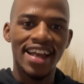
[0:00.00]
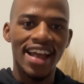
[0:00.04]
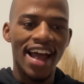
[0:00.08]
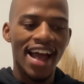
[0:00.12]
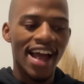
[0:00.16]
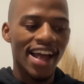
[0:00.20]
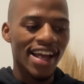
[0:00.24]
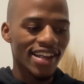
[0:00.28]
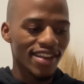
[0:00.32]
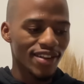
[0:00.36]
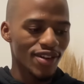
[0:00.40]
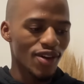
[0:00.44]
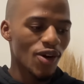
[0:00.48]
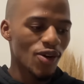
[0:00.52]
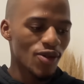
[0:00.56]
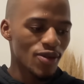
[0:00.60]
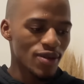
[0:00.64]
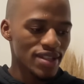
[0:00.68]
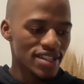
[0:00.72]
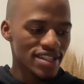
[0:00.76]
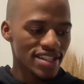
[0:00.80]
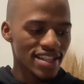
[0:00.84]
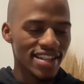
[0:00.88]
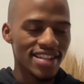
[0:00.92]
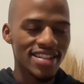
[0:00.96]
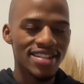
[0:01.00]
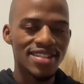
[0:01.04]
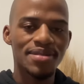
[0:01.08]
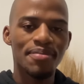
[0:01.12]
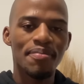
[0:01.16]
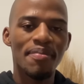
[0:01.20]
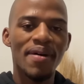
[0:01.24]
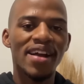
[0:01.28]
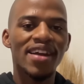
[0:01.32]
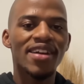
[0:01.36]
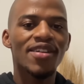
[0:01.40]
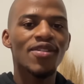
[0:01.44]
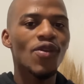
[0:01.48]
I always say this,
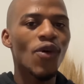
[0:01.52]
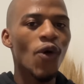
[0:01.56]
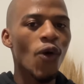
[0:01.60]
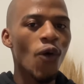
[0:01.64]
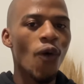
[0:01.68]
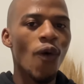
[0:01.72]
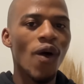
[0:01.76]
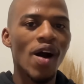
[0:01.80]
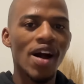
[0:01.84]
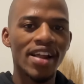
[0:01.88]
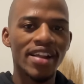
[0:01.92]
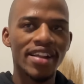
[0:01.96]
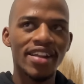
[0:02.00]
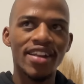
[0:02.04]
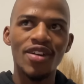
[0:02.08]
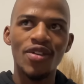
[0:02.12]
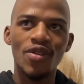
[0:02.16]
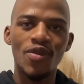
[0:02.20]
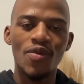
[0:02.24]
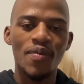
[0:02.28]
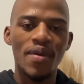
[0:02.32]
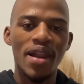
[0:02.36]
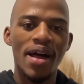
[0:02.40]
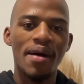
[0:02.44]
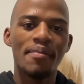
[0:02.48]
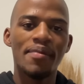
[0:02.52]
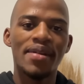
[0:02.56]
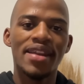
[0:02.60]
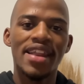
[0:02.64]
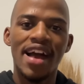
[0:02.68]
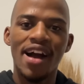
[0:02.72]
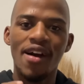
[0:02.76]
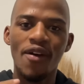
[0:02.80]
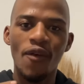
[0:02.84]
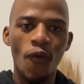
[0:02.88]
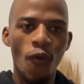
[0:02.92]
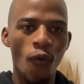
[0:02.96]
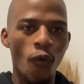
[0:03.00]
Mangigoa ne room lami
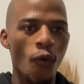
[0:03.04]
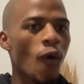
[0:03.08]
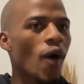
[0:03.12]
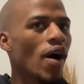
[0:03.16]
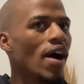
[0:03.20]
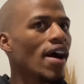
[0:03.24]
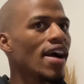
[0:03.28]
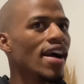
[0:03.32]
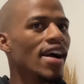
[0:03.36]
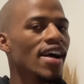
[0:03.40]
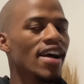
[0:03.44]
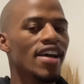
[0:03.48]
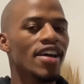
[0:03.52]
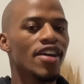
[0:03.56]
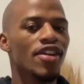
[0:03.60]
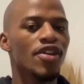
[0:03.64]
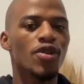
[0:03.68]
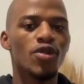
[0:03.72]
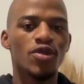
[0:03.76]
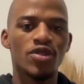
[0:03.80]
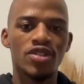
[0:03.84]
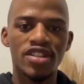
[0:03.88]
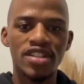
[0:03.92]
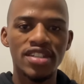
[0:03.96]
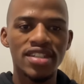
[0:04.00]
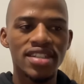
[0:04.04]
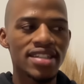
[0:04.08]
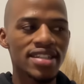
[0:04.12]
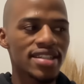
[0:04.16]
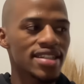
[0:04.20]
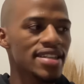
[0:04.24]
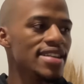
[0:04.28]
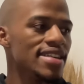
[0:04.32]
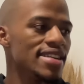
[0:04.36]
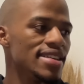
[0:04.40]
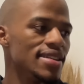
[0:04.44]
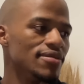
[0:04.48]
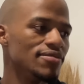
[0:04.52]
liyagoa. You'll just
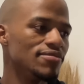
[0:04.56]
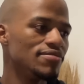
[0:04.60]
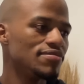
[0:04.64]
see